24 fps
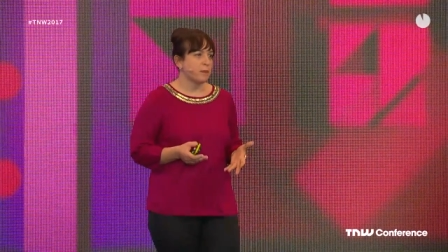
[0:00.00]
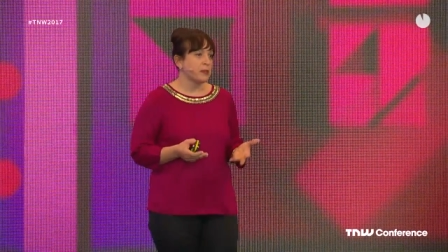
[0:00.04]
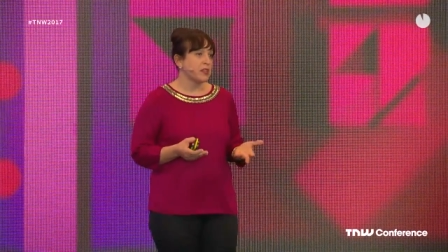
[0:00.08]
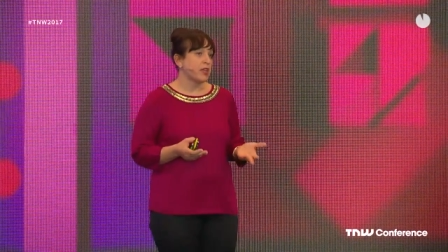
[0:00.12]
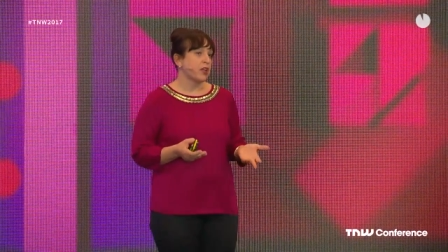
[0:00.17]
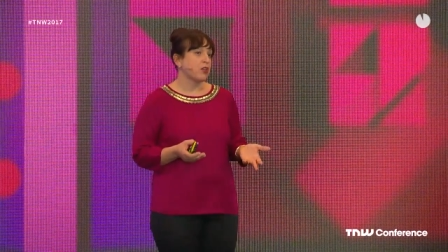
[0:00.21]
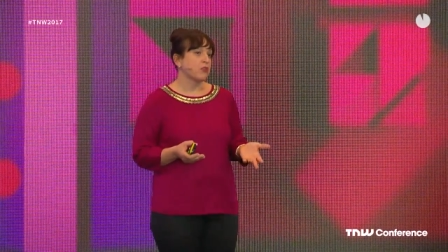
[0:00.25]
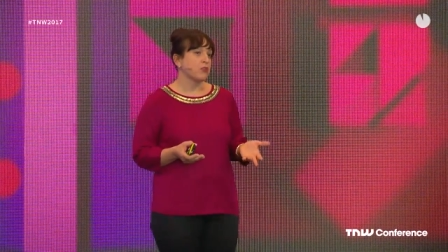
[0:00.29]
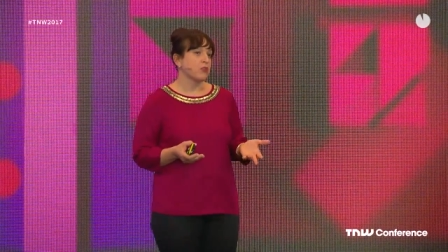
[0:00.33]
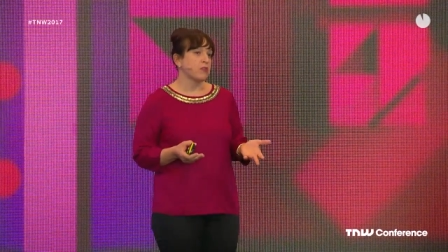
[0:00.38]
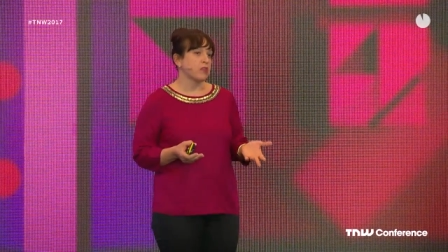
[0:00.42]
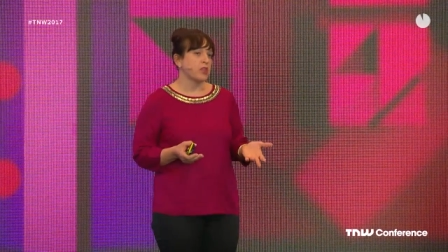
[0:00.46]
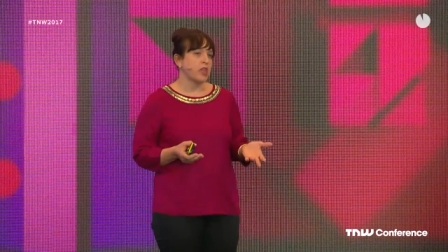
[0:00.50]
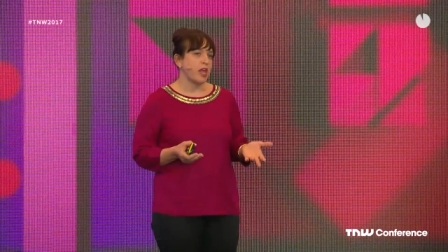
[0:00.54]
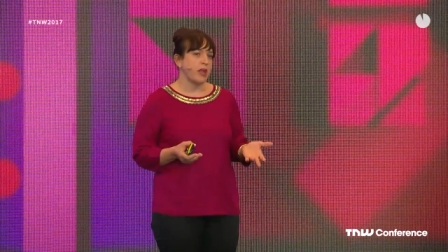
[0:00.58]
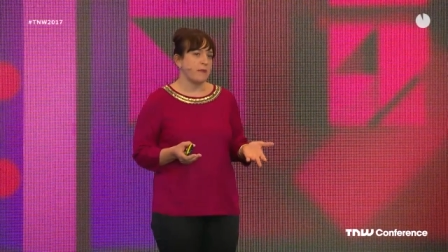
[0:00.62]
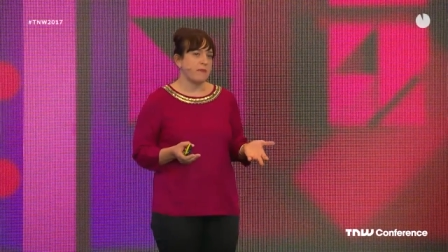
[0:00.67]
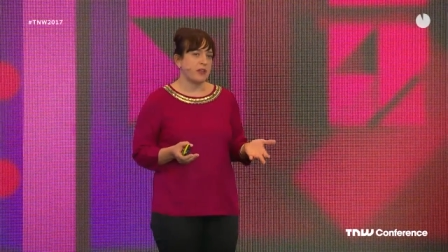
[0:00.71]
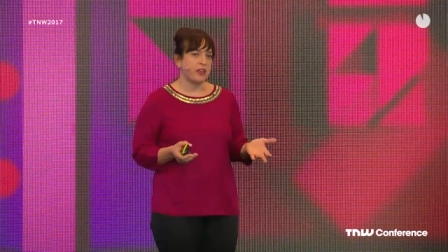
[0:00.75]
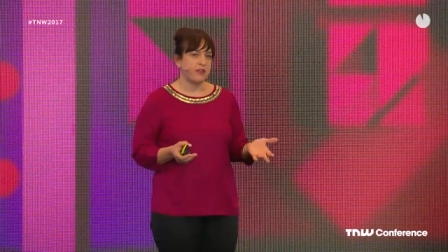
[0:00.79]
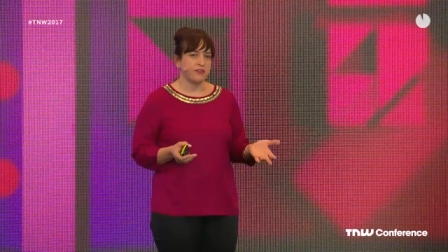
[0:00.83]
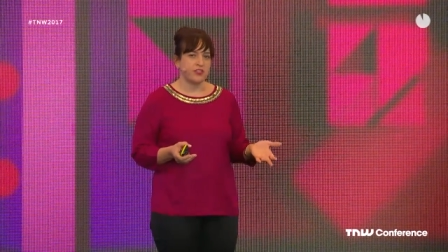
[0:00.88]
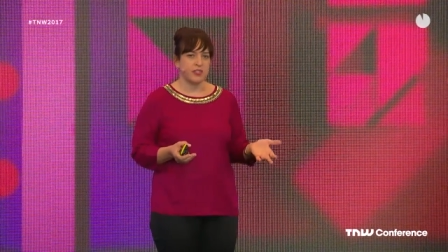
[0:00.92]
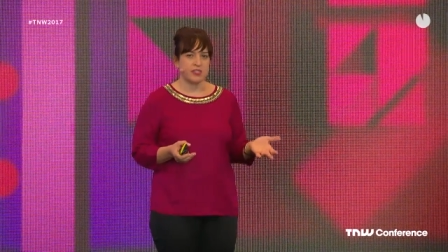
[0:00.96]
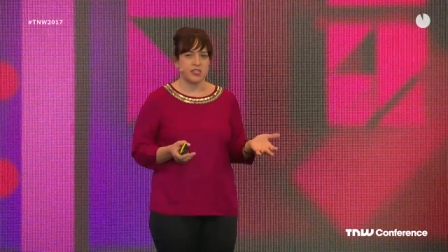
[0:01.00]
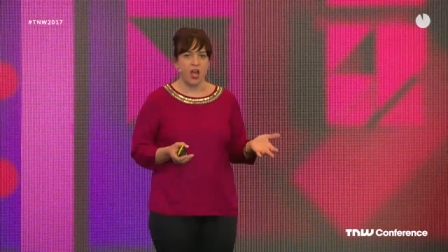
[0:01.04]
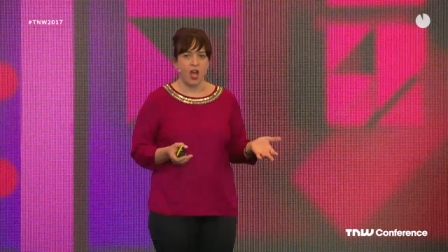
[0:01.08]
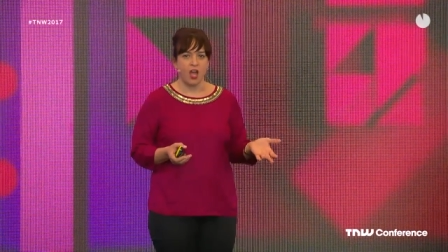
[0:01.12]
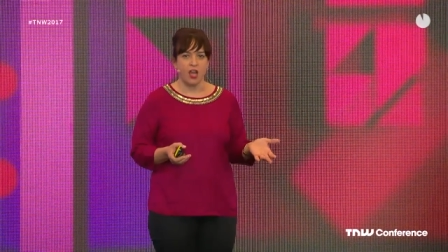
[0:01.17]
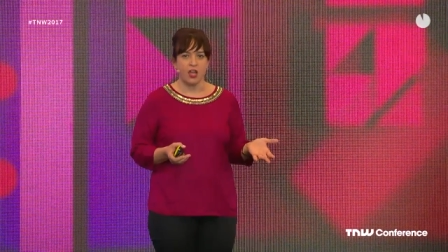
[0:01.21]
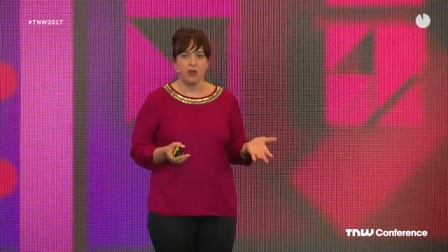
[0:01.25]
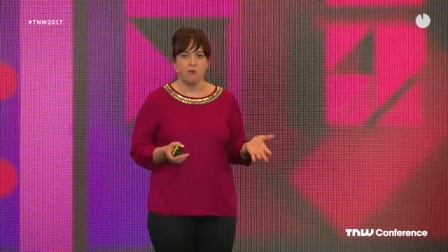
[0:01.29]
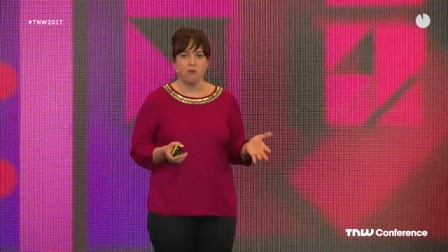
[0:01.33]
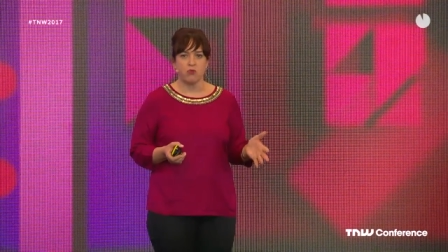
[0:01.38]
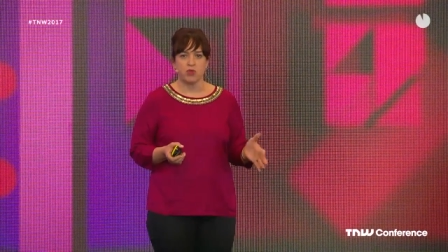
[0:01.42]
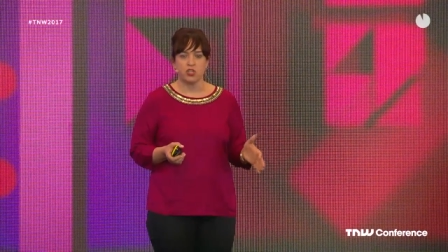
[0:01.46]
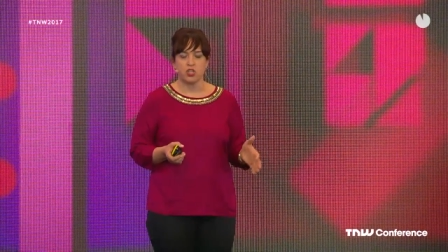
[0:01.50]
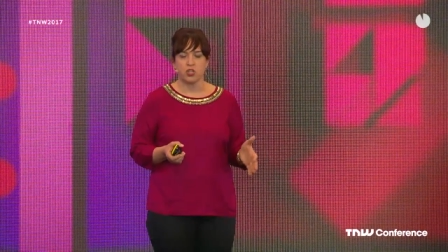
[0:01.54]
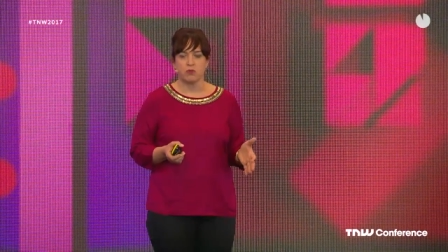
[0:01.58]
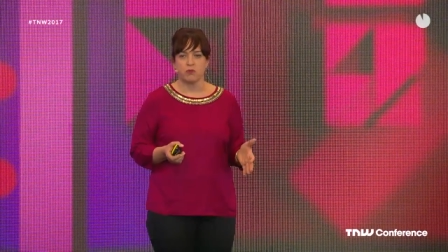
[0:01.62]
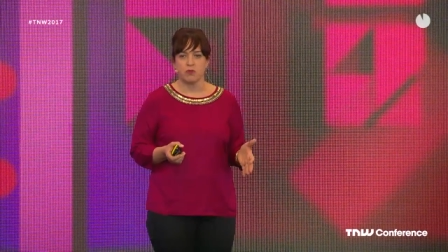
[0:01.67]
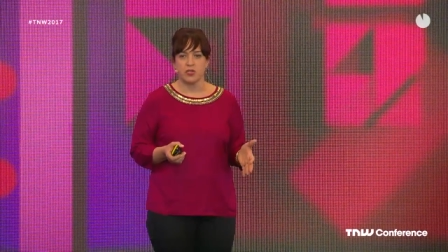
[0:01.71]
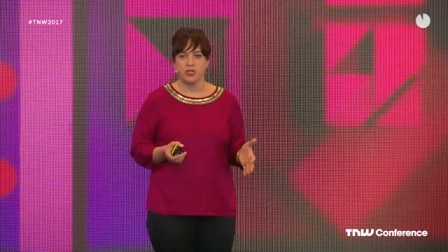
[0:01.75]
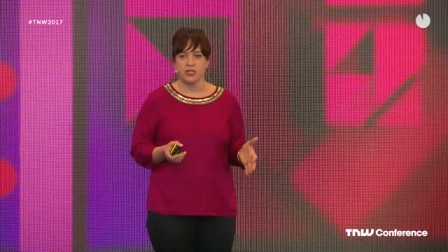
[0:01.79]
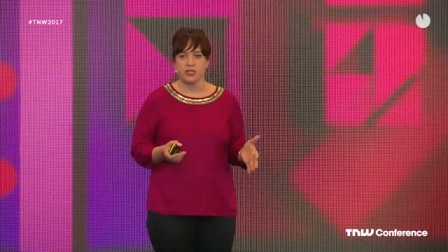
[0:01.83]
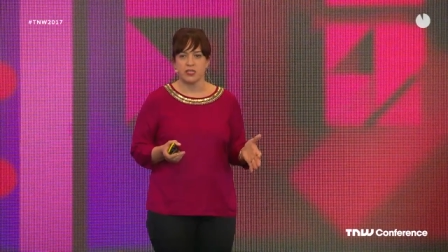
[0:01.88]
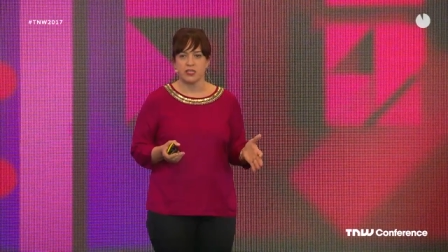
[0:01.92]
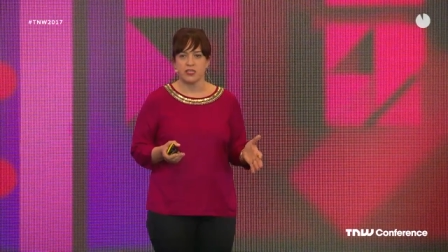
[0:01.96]
political climate of the time, which
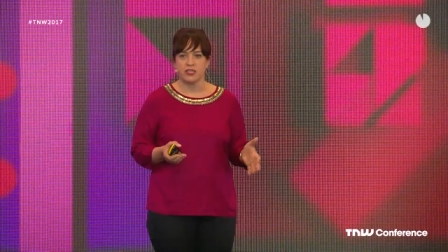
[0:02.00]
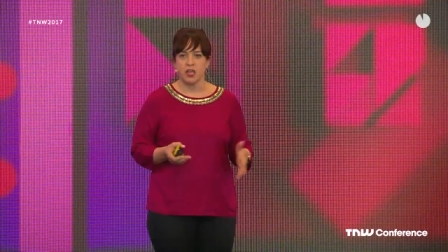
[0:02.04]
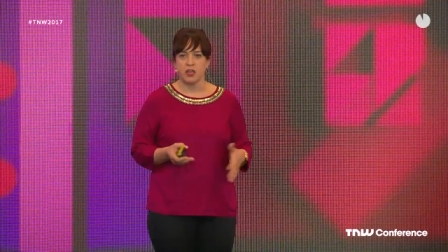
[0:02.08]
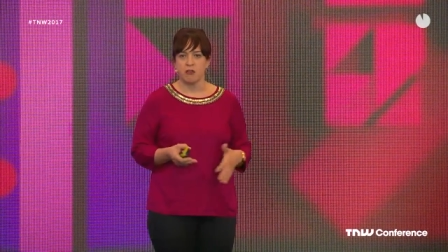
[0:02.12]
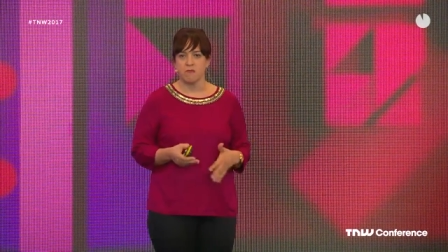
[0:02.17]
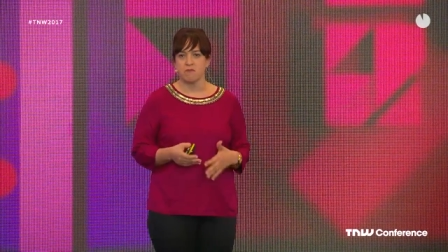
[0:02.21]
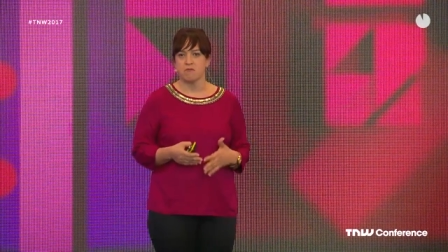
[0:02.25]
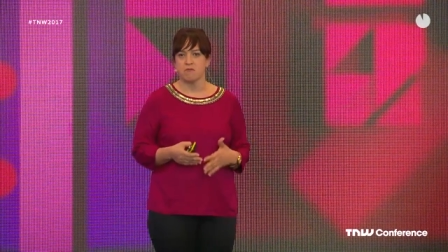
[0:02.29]
was